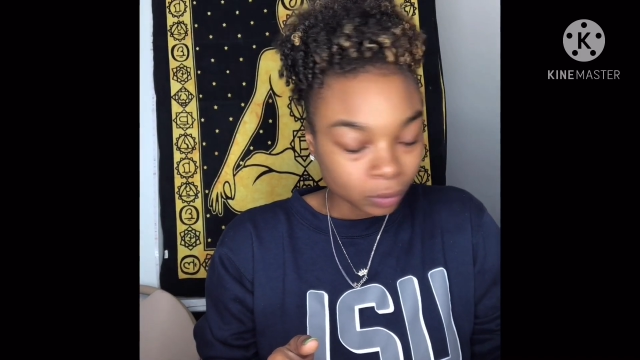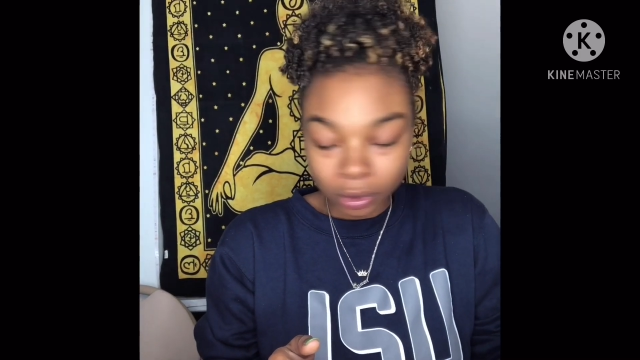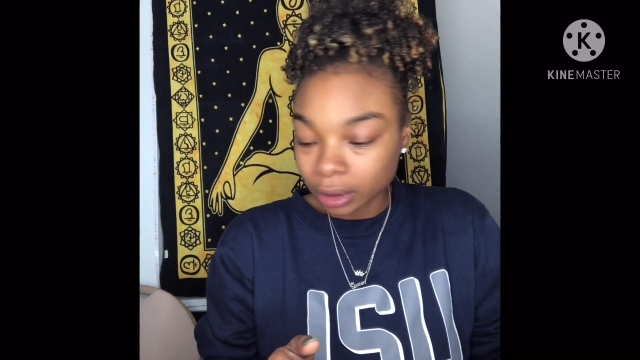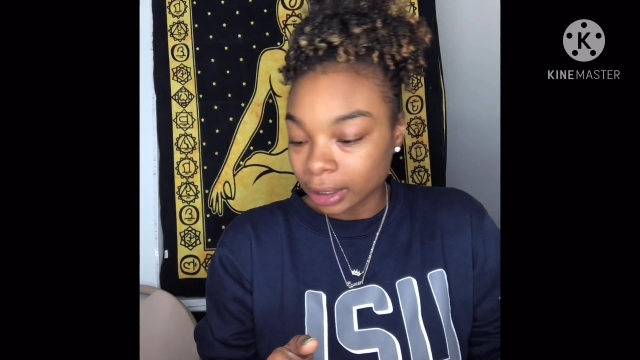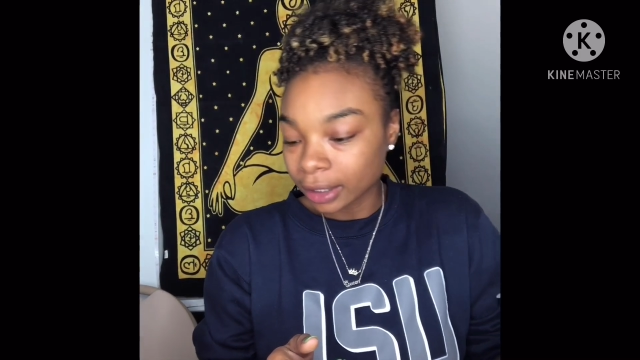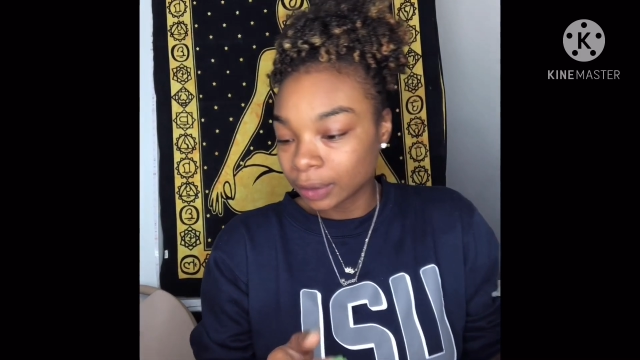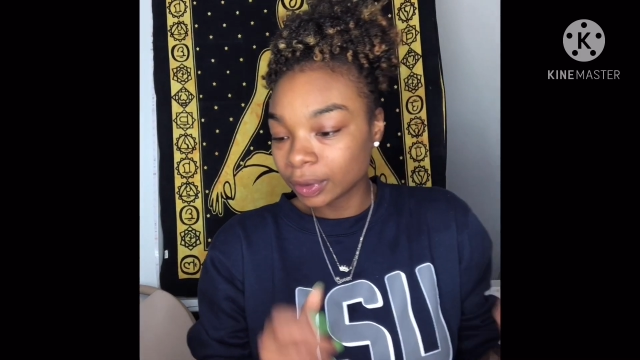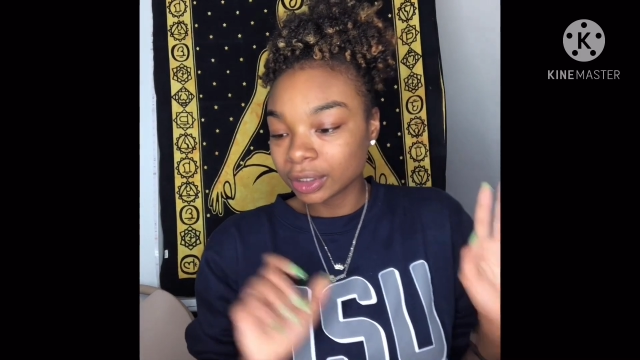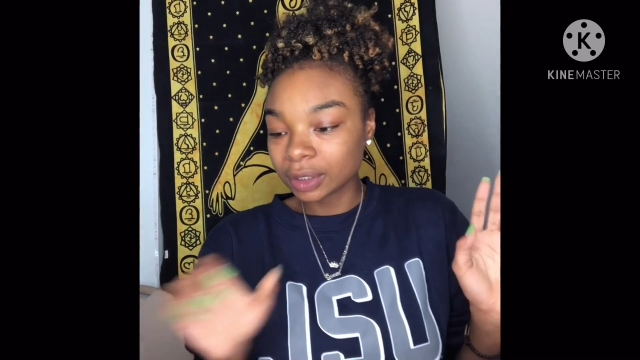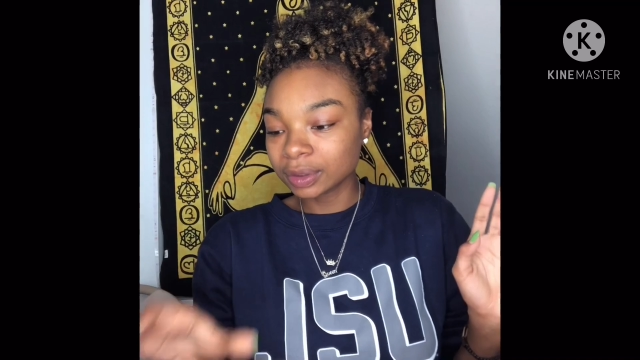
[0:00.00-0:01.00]
Now that we're
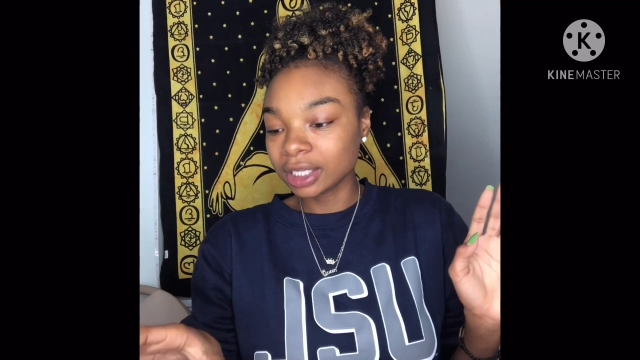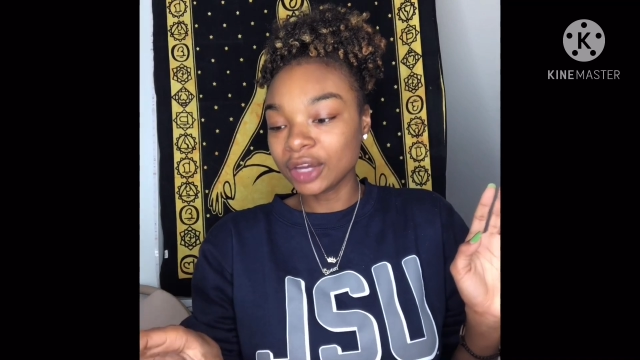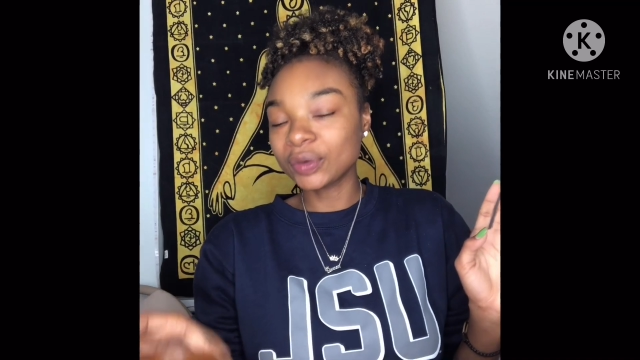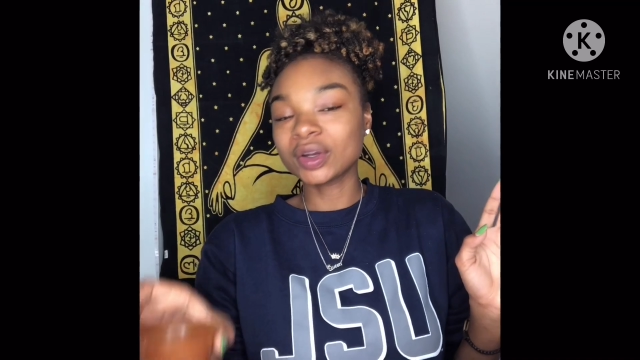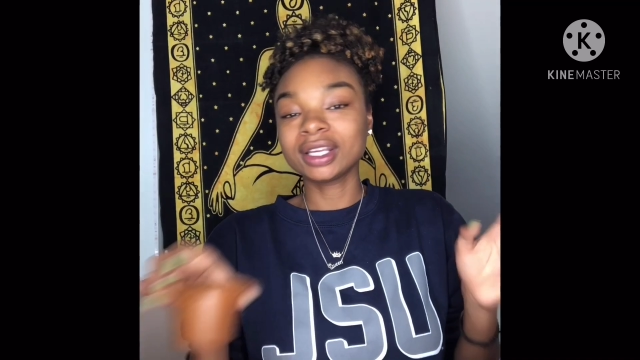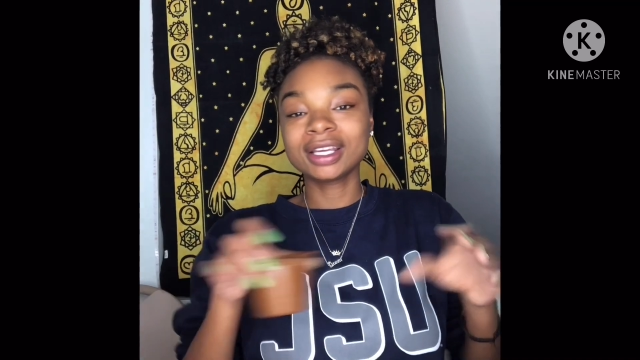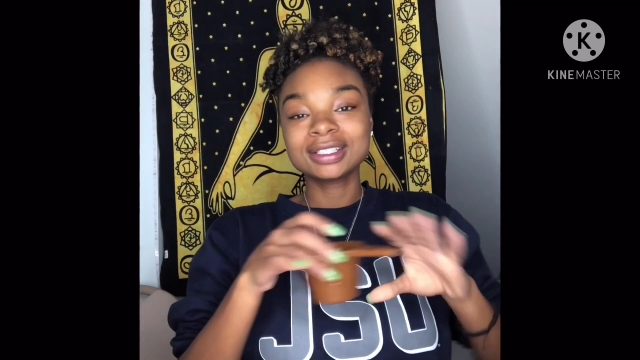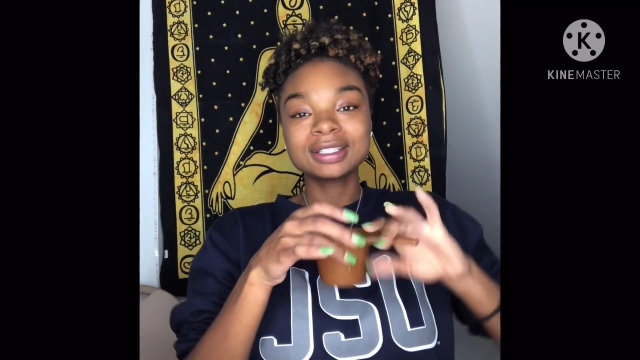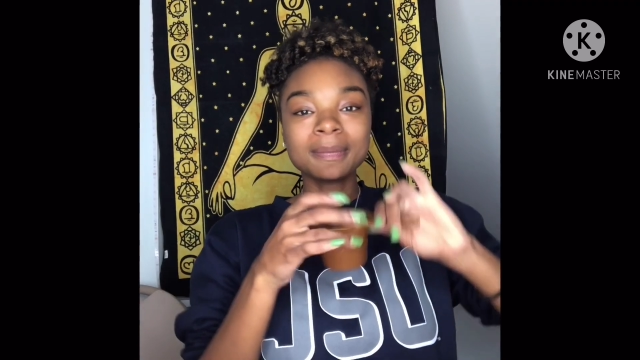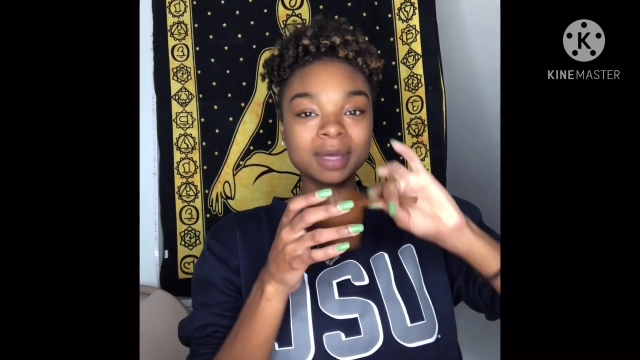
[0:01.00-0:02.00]
done with that, we're going to get to the
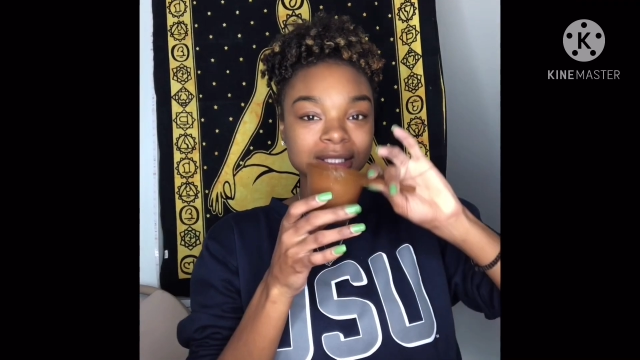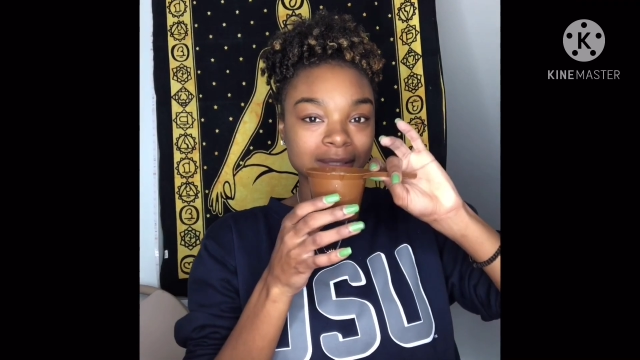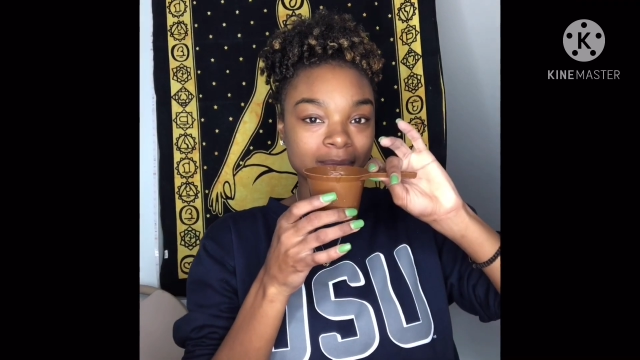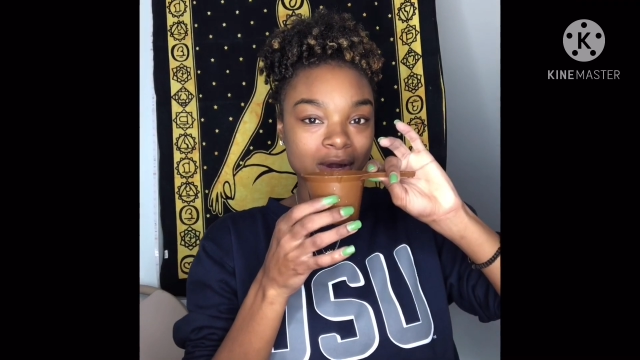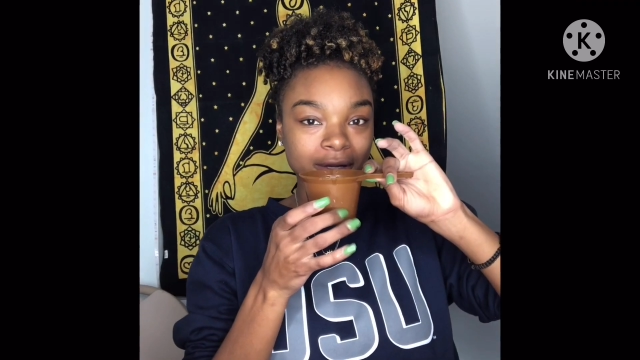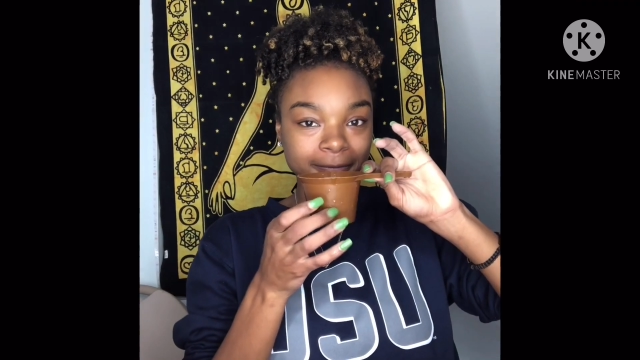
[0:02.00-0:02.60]
mixing part.